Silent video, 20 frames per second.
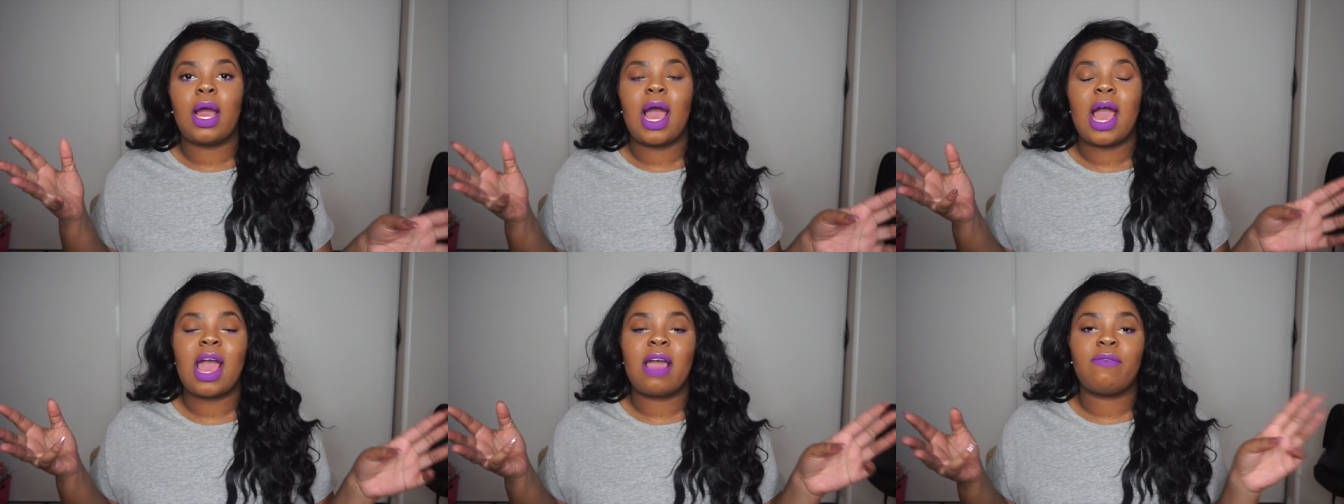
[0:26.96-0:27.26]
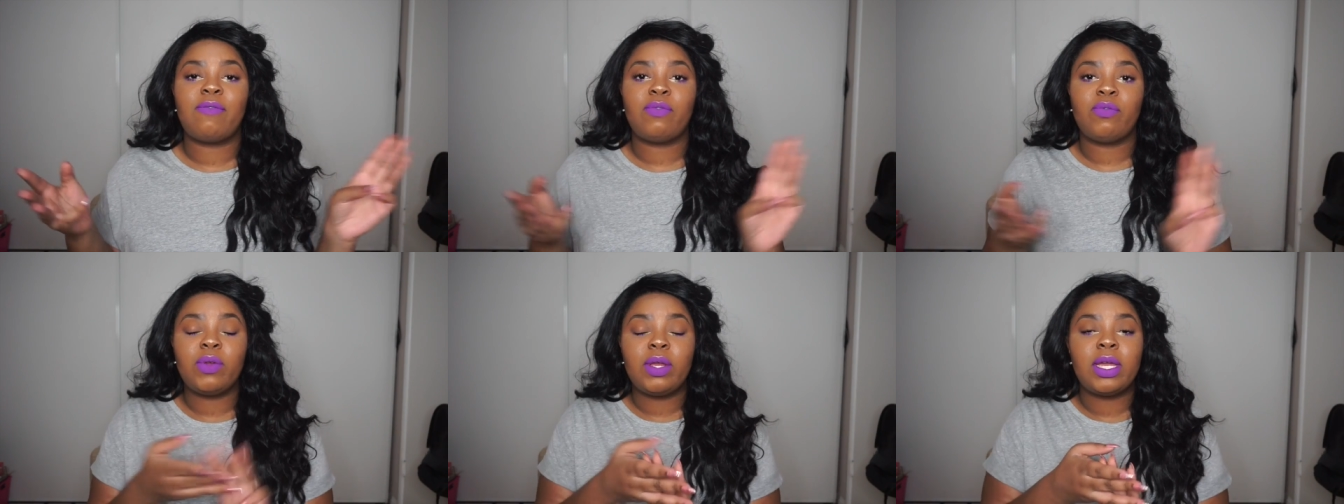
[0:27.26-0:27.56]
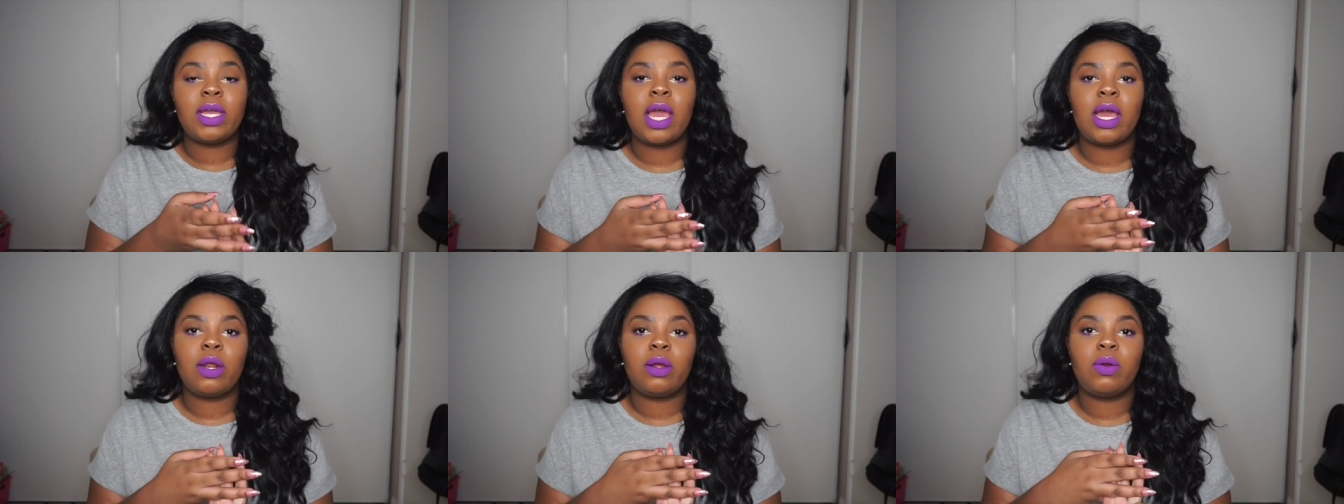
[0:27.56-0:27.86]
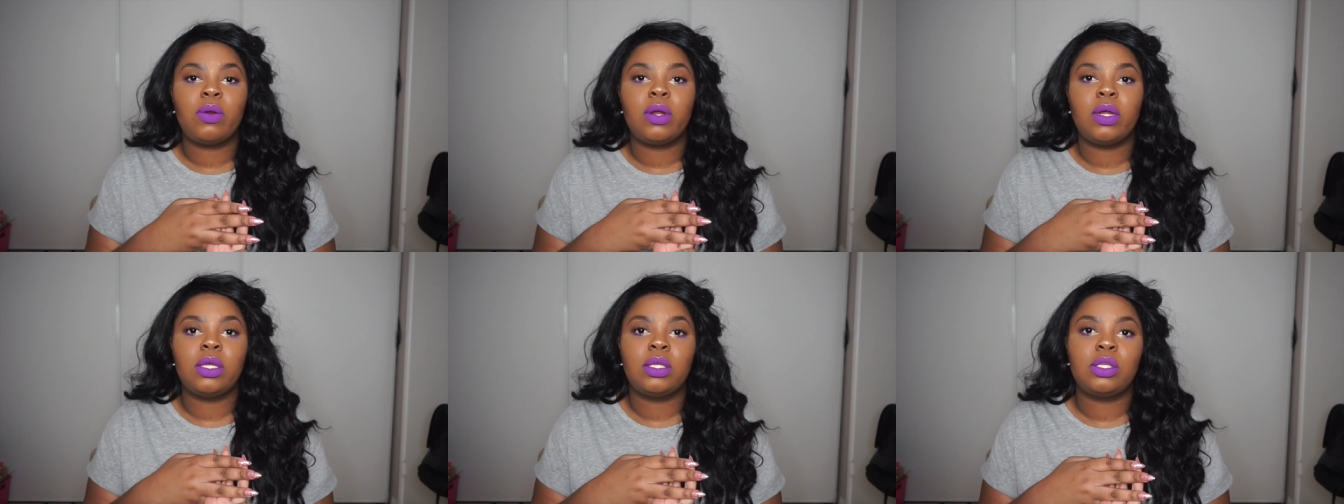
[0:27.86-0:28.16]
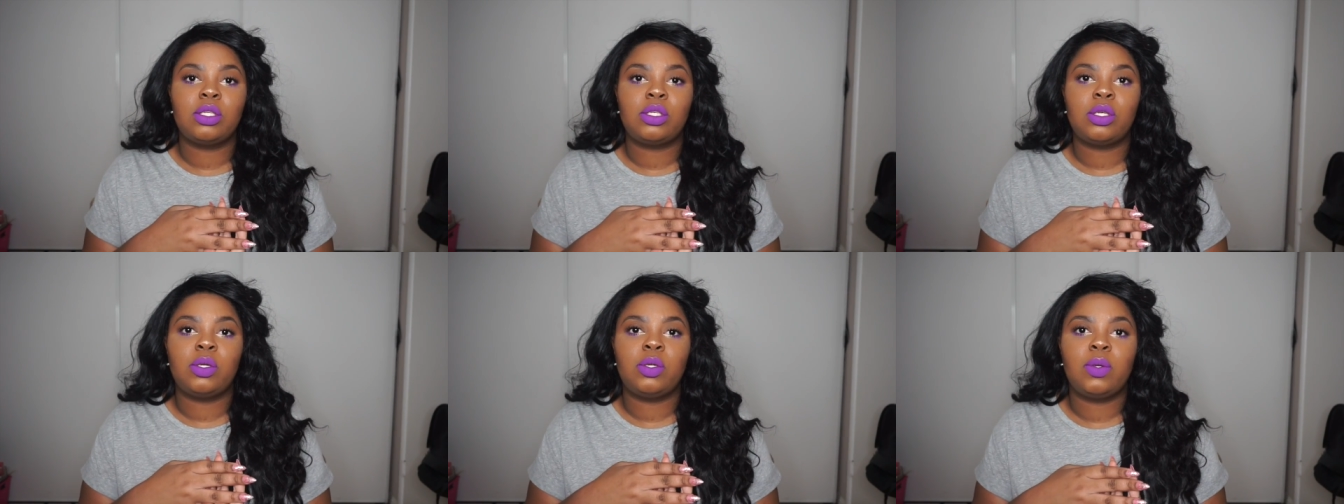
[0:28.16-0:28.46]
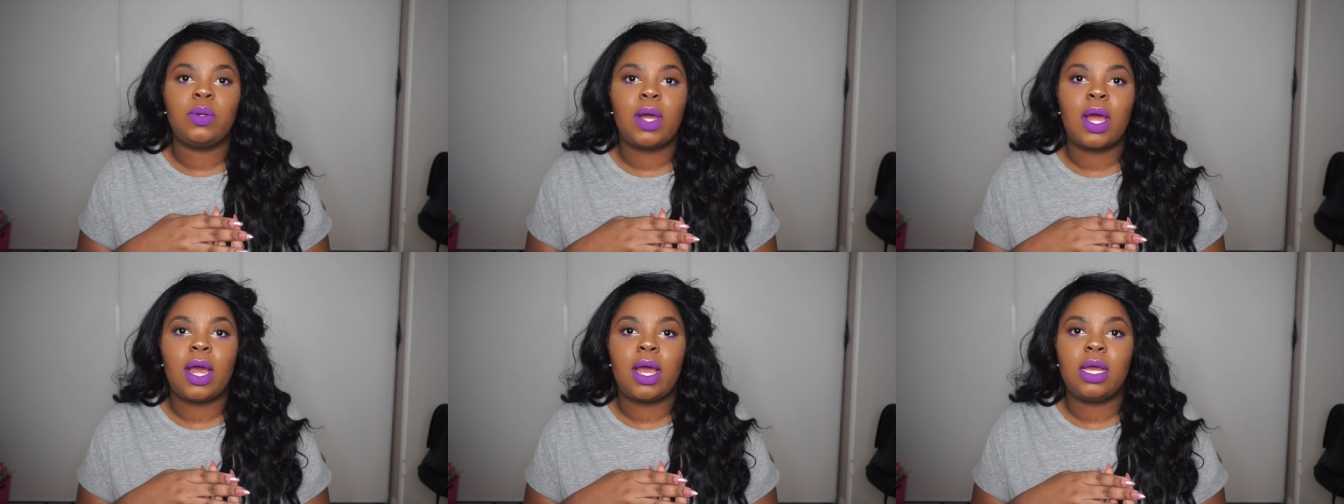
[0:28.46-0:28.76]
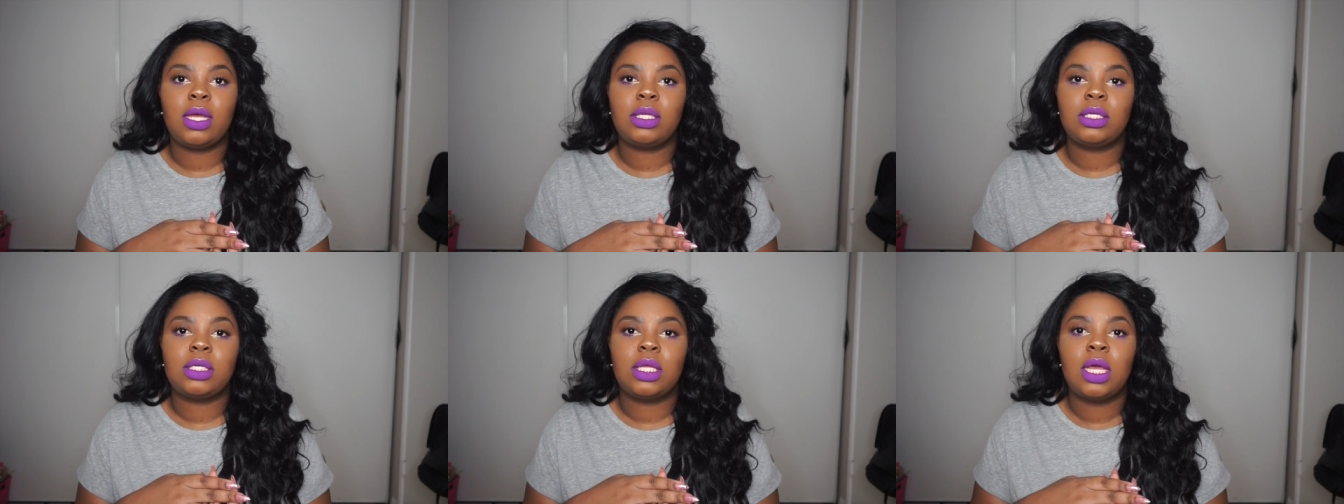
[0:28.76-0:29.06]
i have three categories to show you
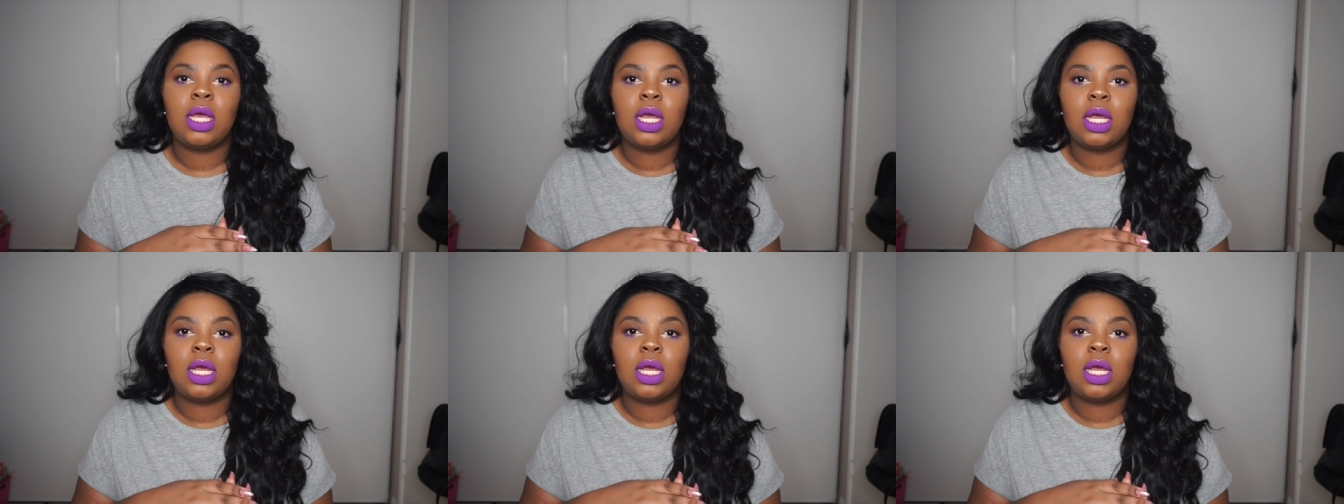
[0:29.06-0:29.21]
guys